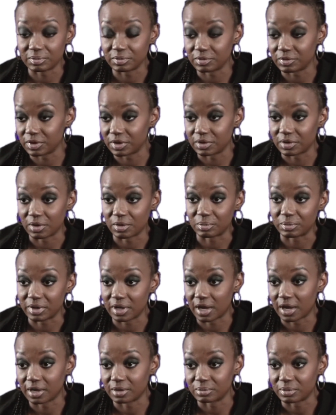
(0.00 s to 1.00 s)

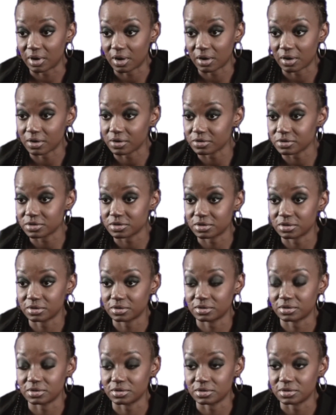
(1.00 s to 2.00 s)
behind bars.
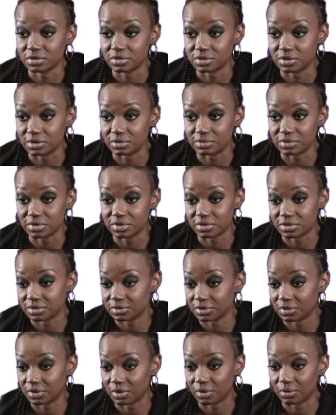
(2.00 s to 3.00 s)
She was,
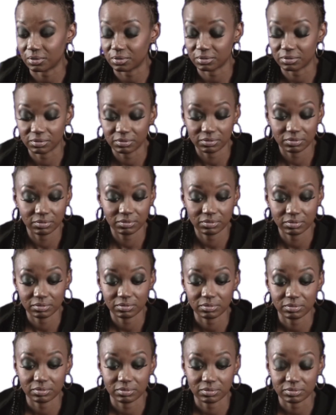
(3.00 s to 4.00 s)

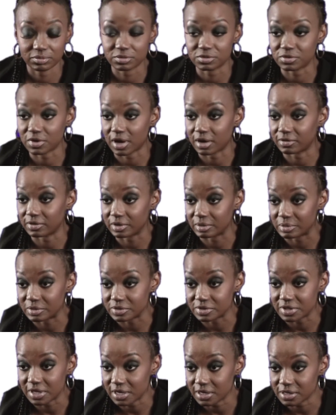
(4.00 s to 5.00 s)
driving a
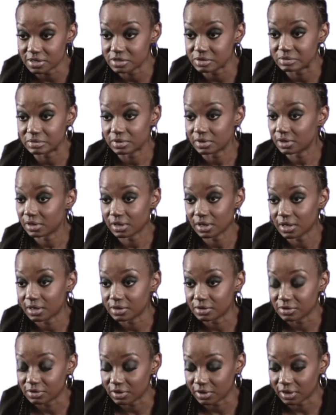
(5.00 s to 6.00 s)
Mercedes
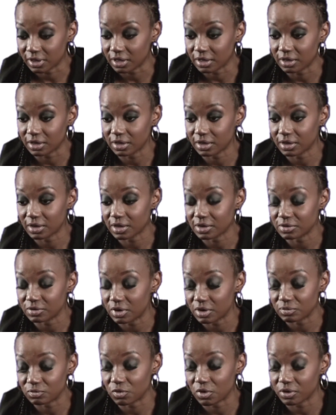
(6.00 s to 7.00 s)
and looking
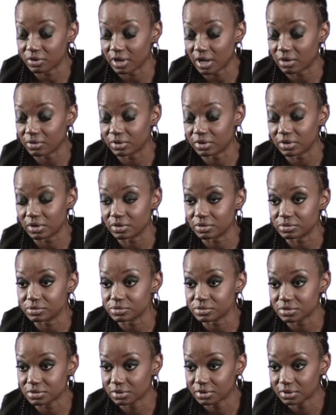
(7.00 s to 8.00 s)
in workout
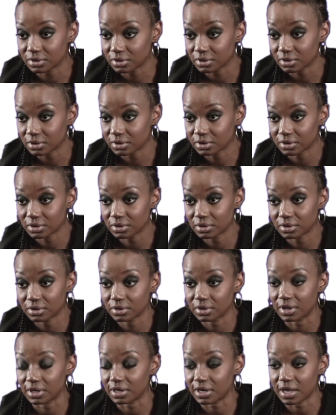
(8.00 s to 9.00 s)
clothes
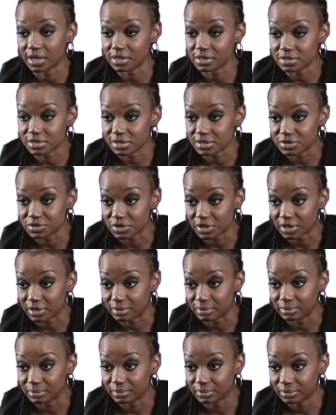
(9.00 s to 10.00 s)
and headed to the
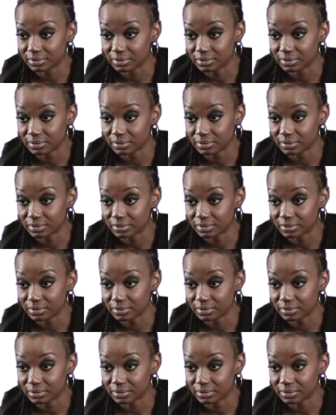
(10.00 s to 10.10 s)
gym.